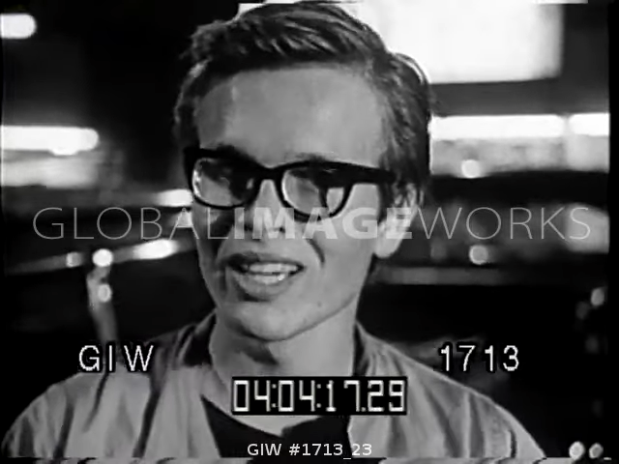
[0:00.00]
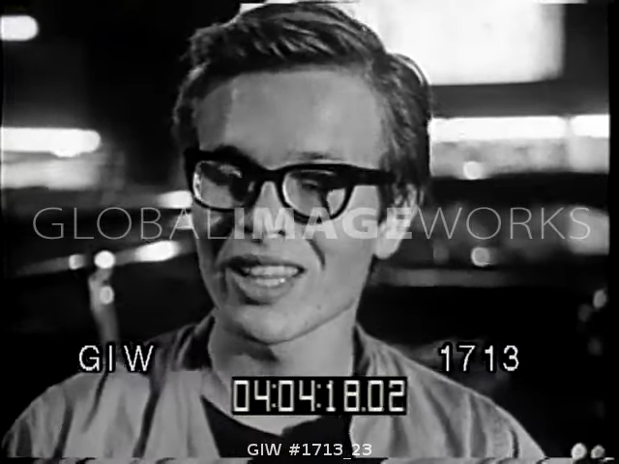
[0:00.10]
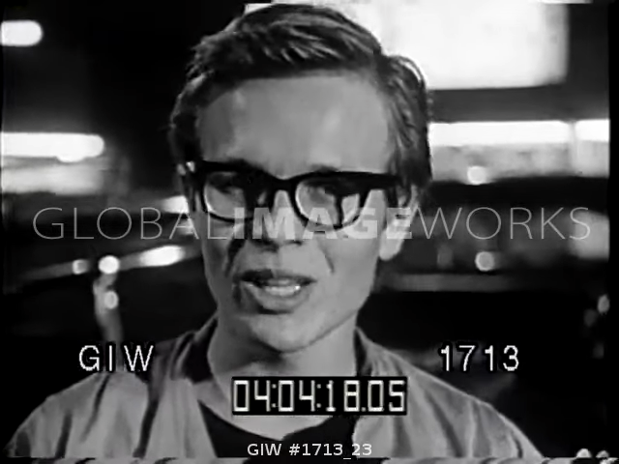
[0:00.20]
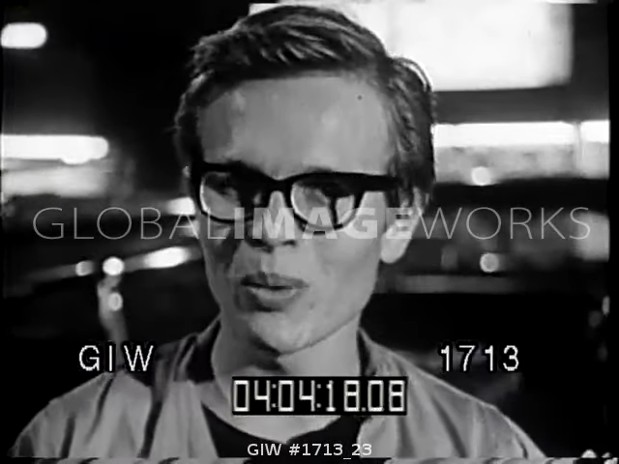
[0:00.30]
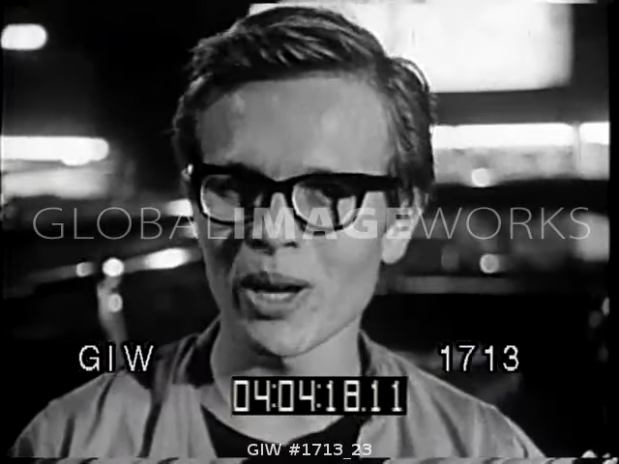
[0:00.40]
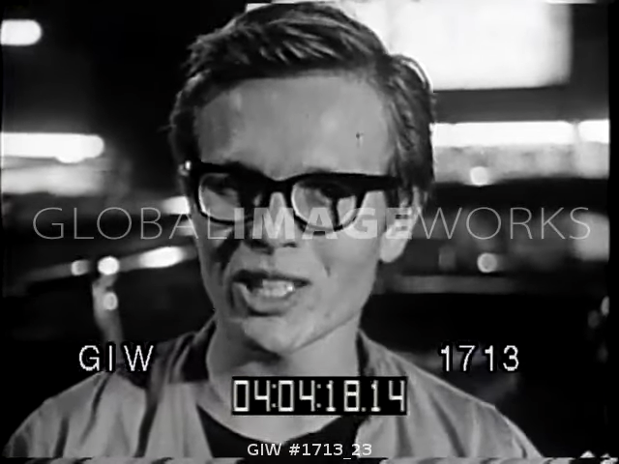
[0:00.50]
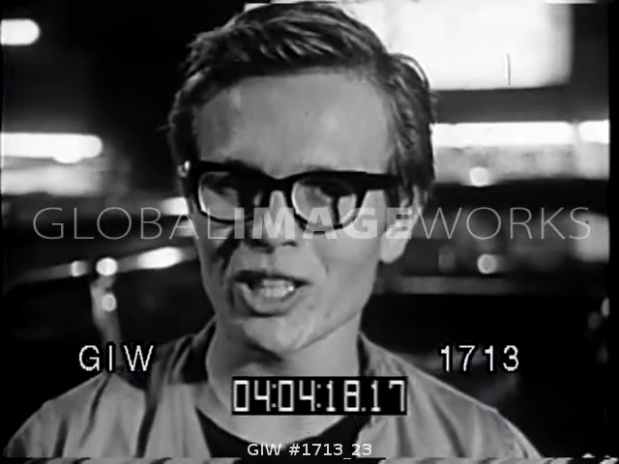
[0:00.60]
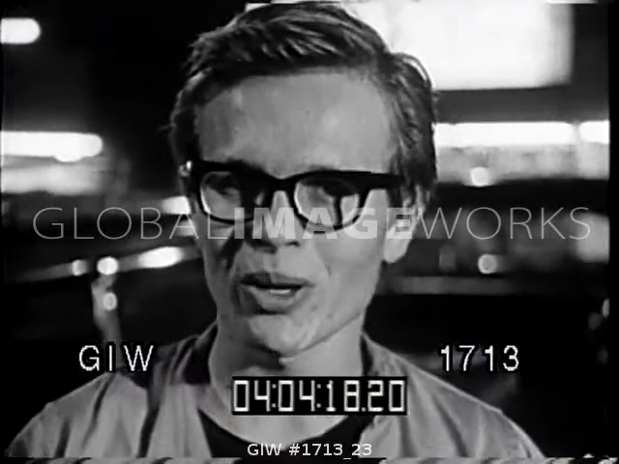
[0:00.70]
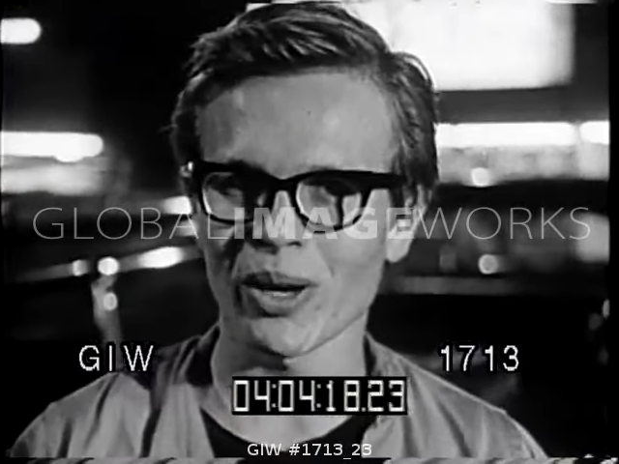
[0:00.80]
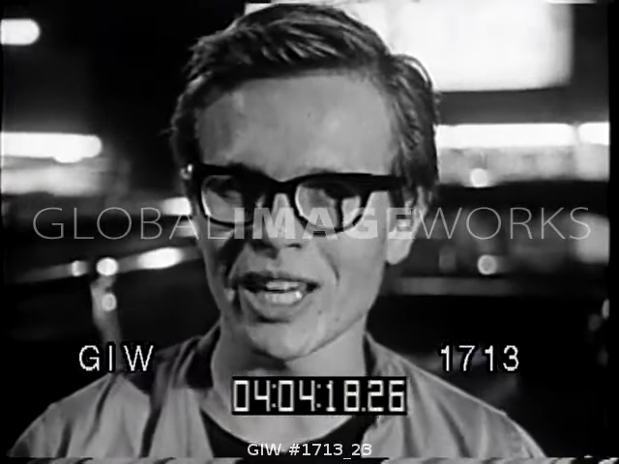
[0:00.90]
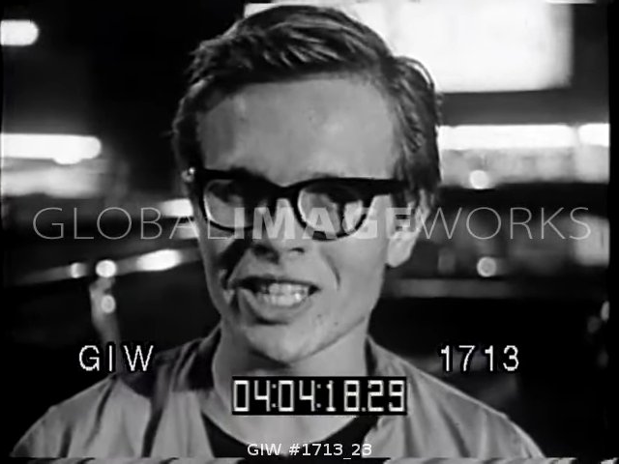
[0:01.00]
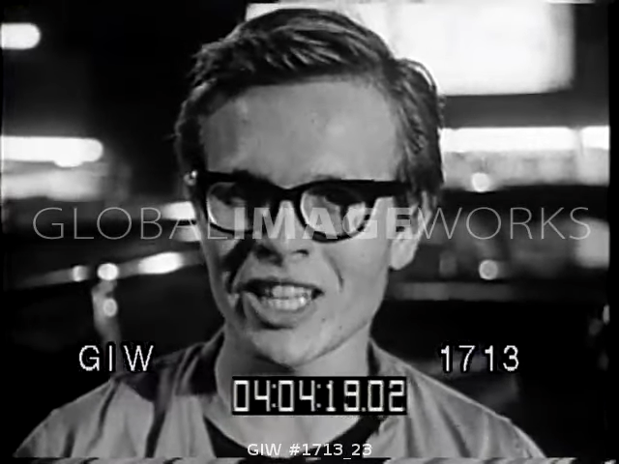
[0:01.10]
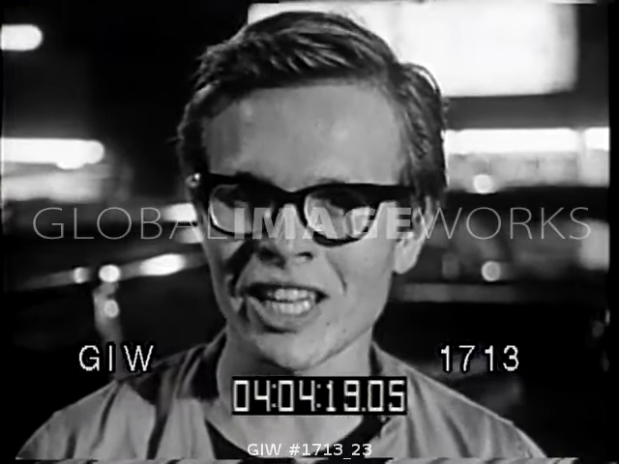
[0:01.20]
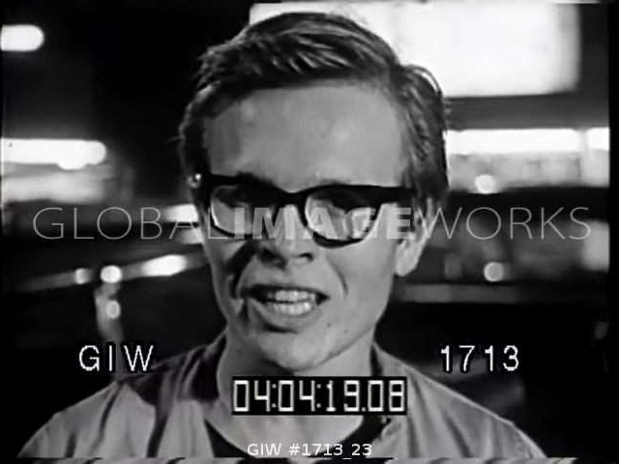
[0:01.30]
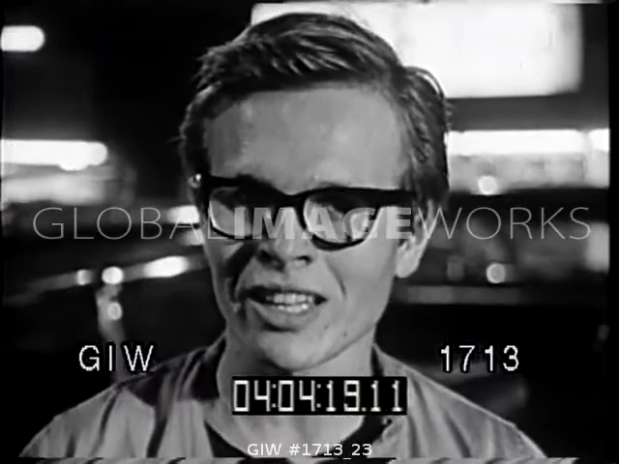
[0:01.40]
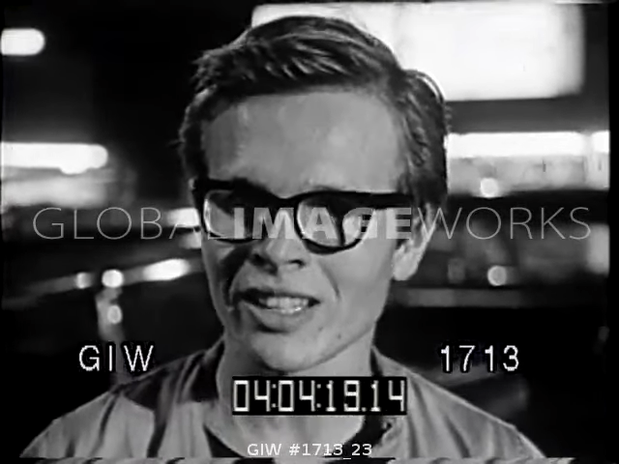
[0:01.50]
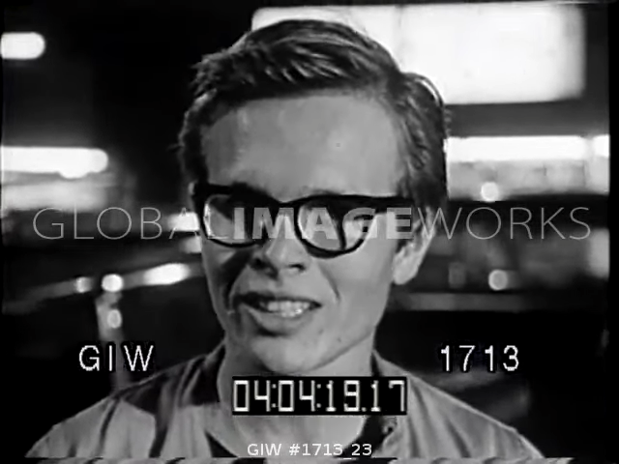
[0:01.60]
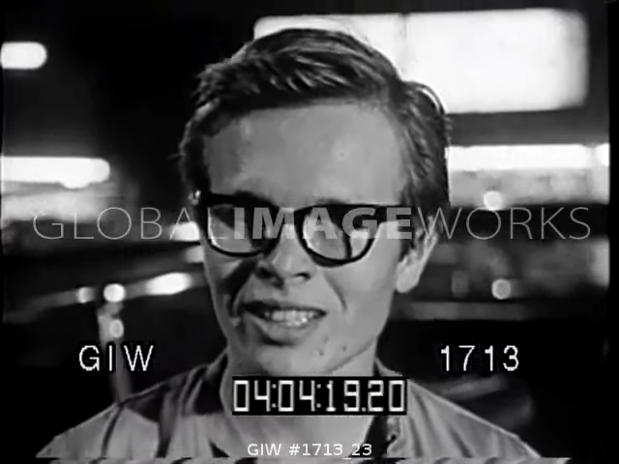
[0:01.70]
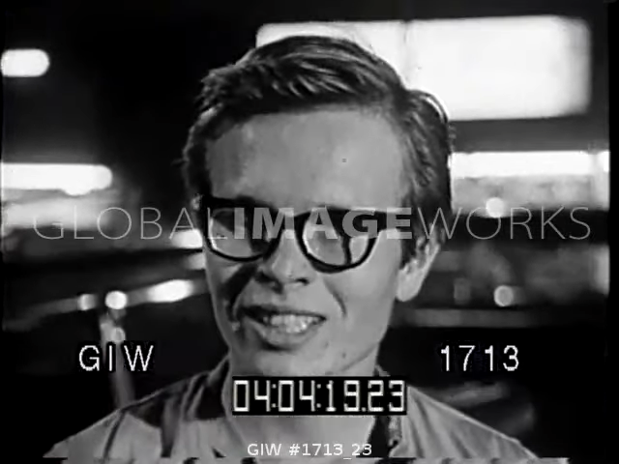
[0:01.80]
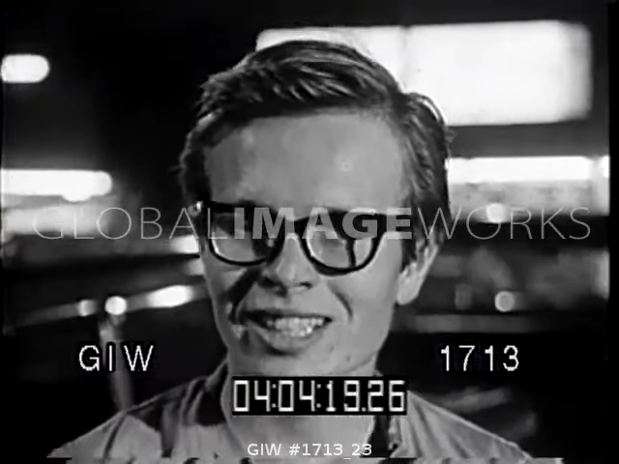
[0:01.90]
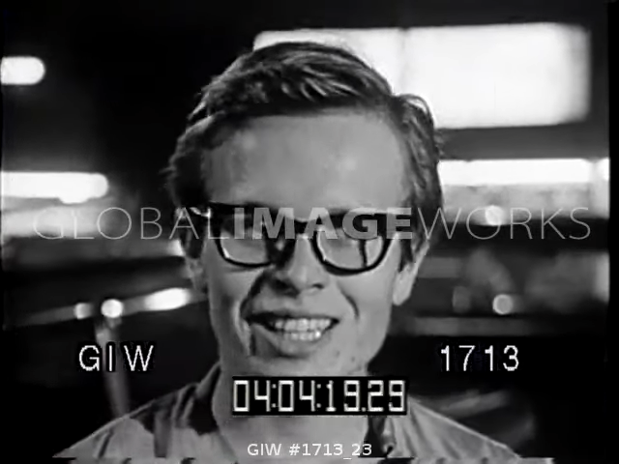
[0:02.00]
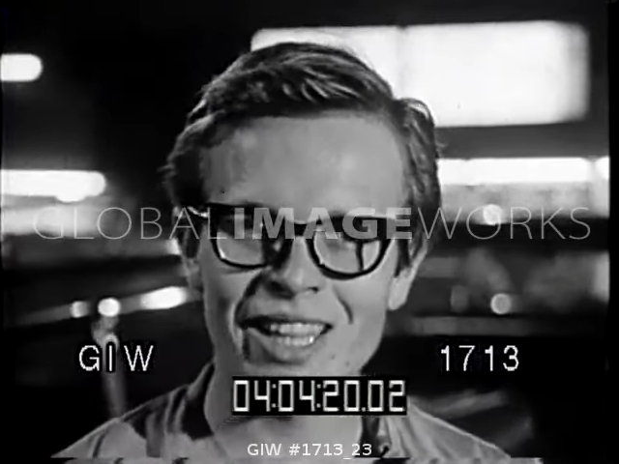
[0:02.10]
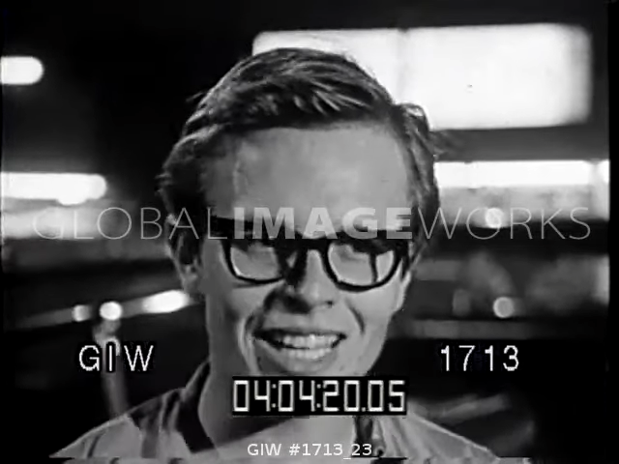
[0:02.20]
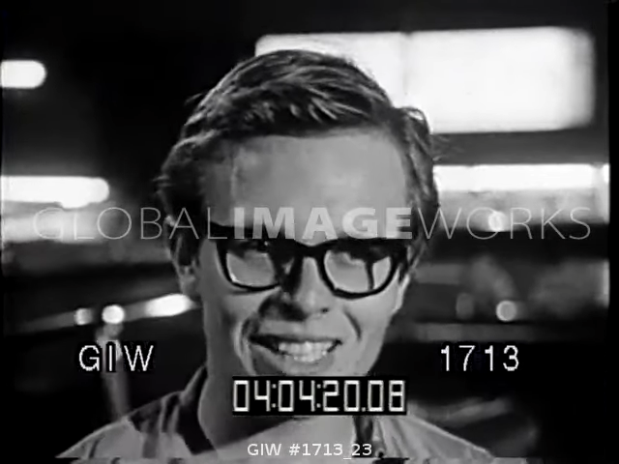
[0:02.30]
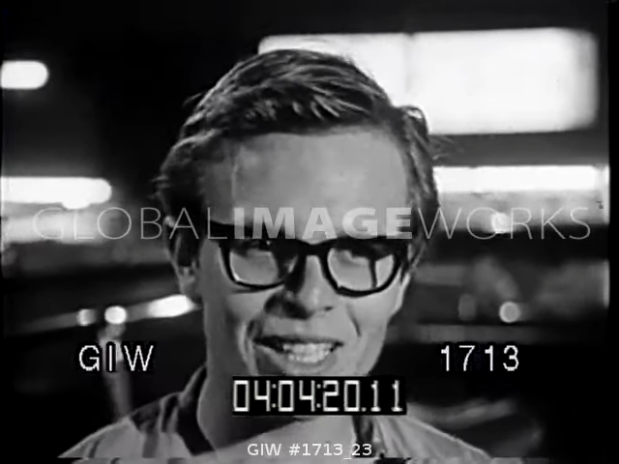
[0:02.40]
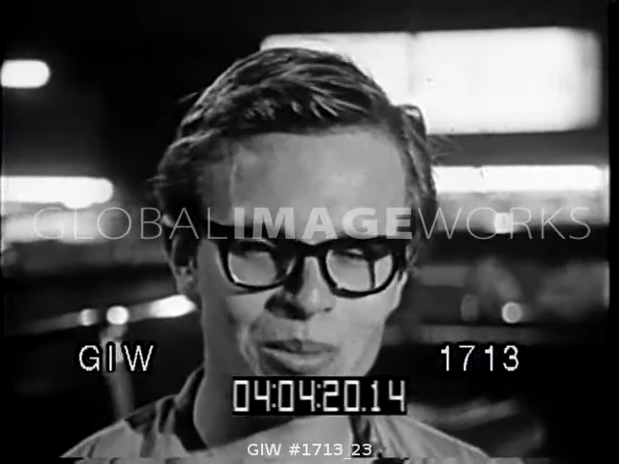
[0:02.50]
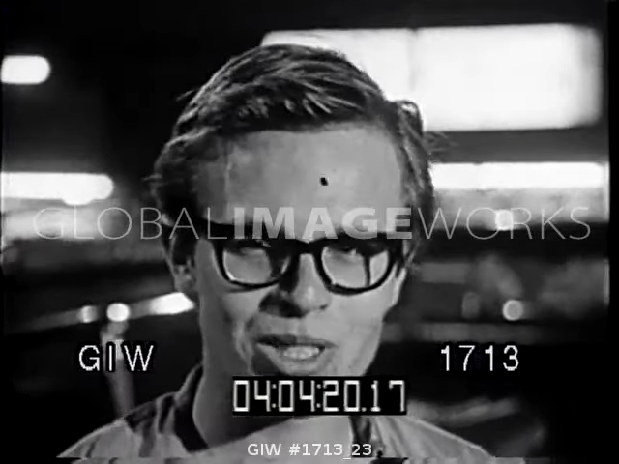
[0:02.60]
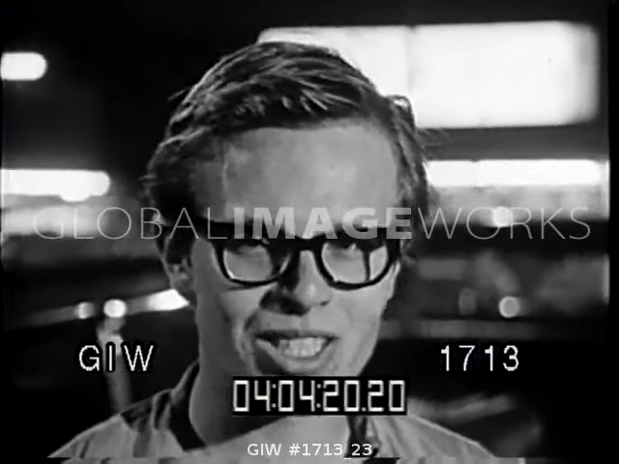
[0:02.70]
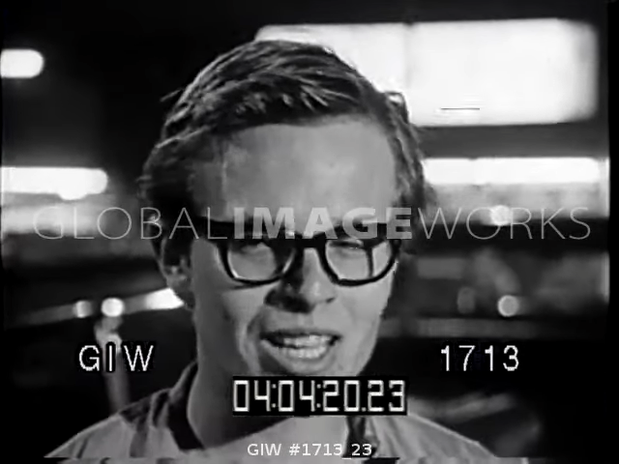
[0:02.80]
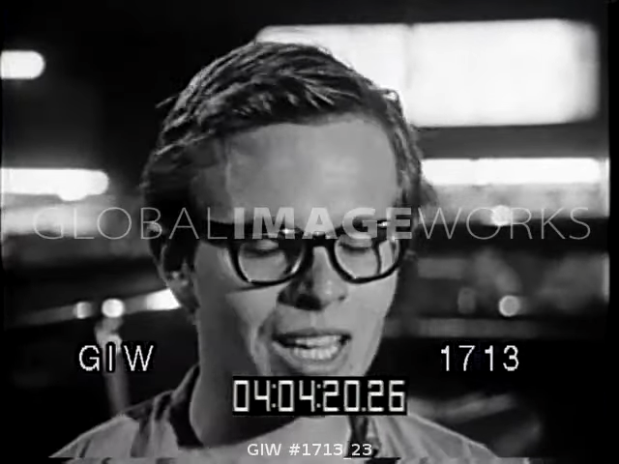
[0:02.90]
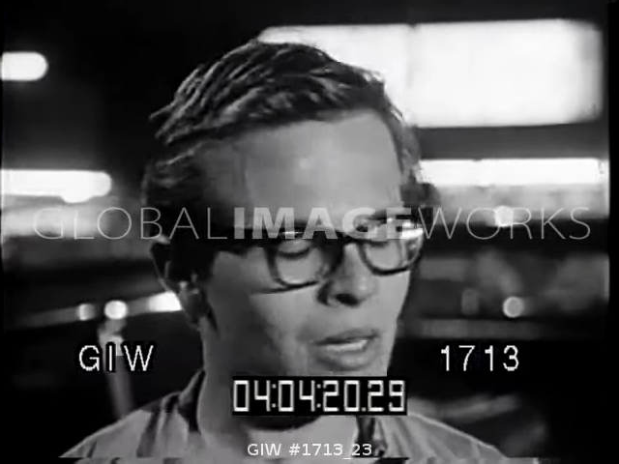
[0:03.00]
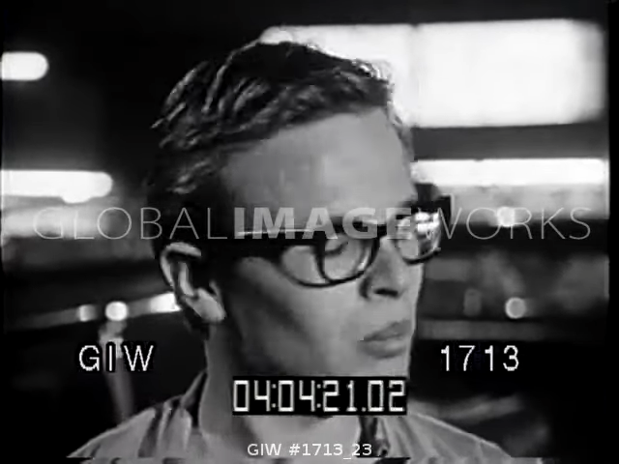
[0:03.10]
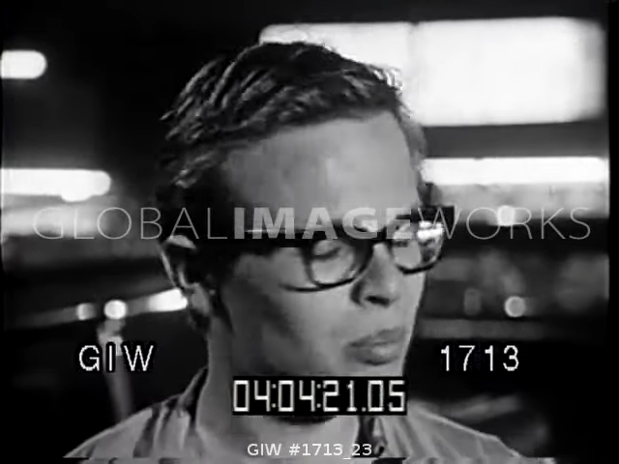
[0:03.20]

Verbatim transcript: Then you wait till you're 18, and that comes the day.